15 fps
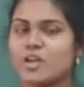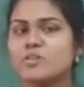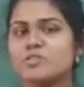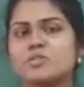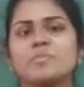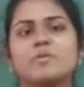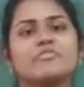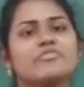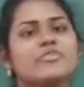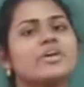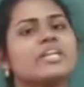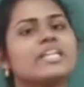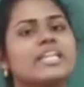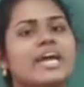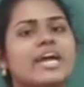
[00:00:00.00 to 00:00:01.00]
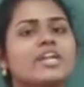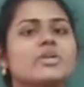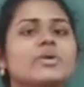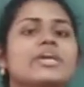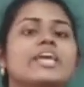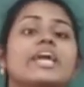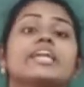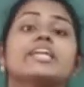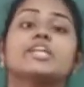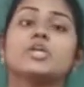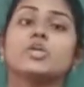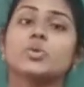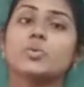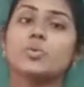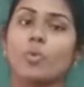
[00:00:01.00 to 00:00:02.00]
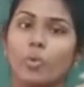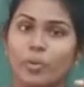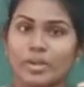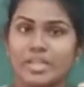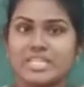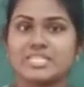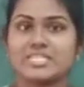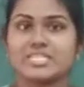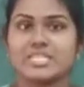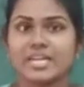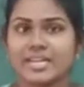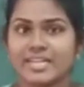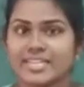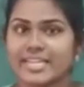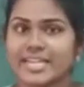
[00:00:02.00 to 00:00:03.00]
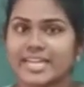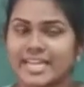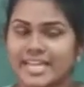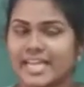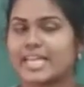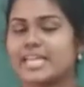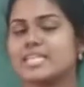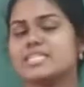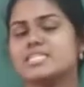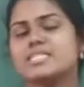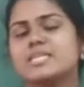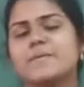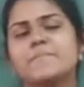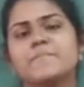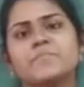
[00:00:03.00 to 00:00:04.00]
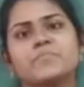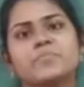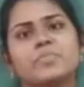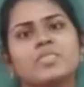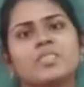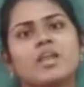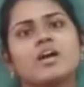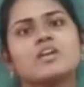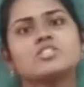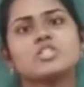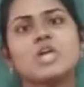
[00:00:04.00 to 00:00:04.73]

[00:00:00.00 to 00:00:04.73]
So before that, to get you all inside the class, so